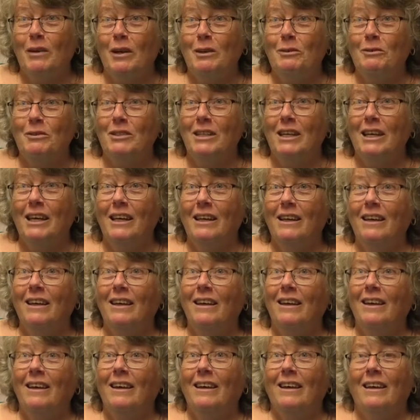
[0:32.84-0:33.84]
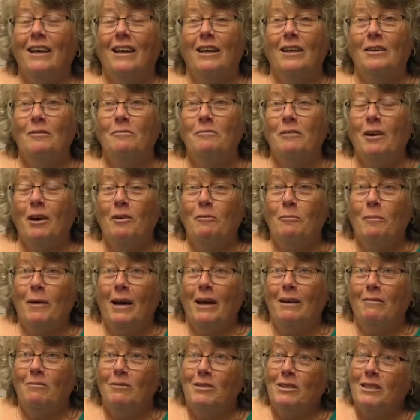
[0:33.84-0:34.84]
felting at
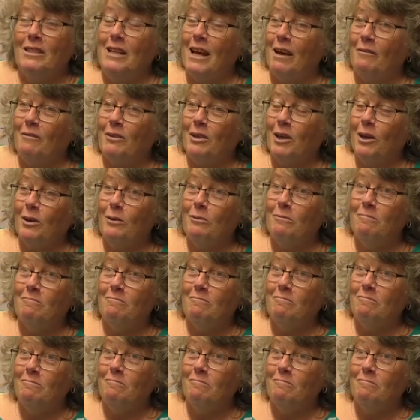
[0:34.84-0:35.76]
£5 and have a go and